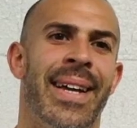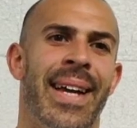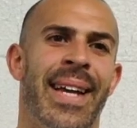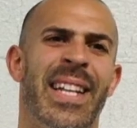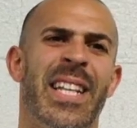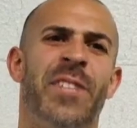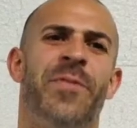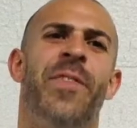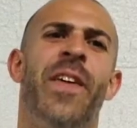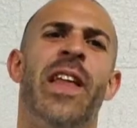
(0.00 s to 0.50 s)

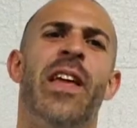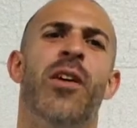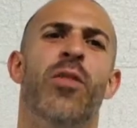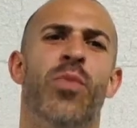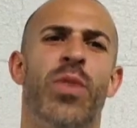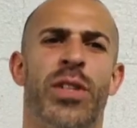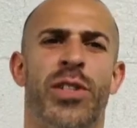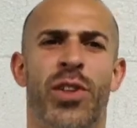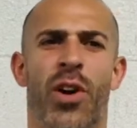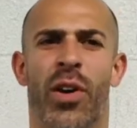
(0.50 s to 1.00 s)
In this video,
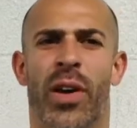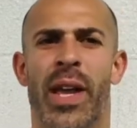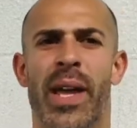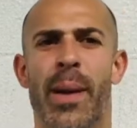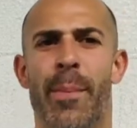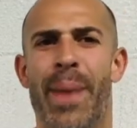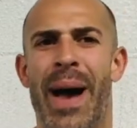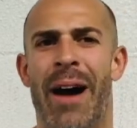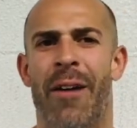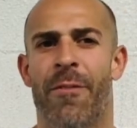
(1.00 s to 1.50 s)
we're talking
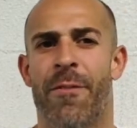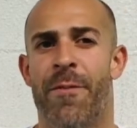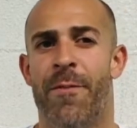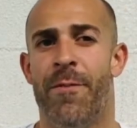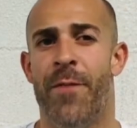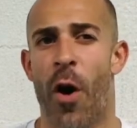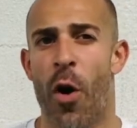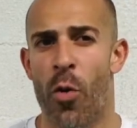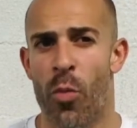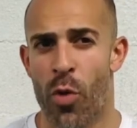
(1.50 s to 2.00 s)
about
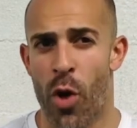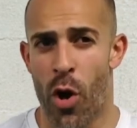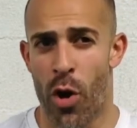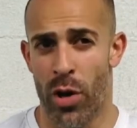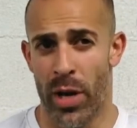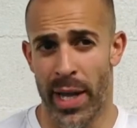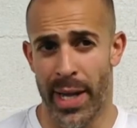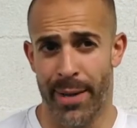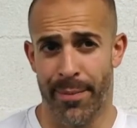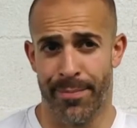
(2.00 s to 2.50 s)
foam
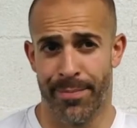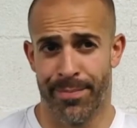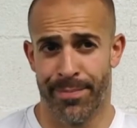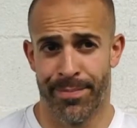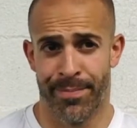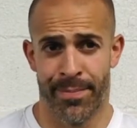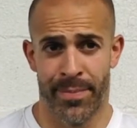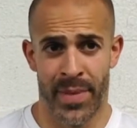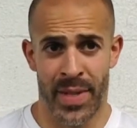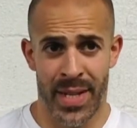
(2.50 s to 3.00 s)
rolling.
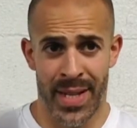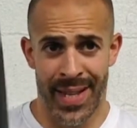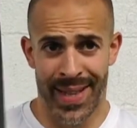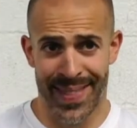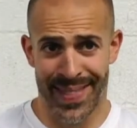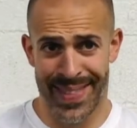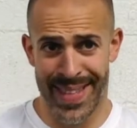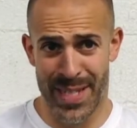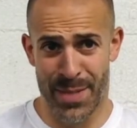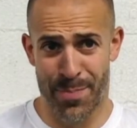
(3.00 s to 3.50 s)

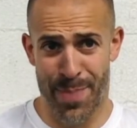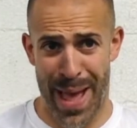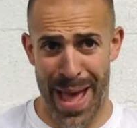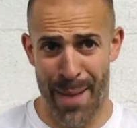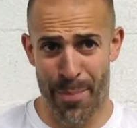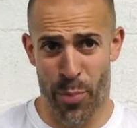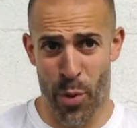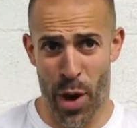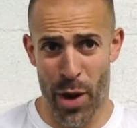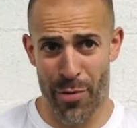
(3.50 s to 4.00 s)
This
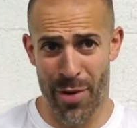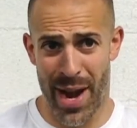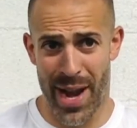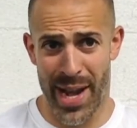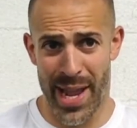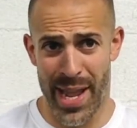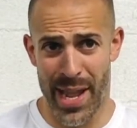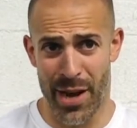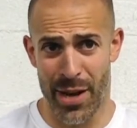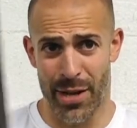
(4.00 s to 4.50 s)
bad boy right
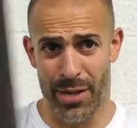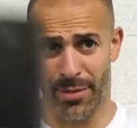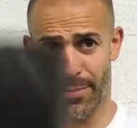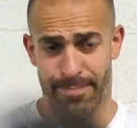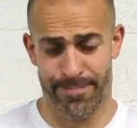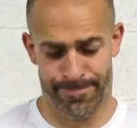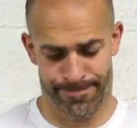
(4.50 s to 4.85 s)
here.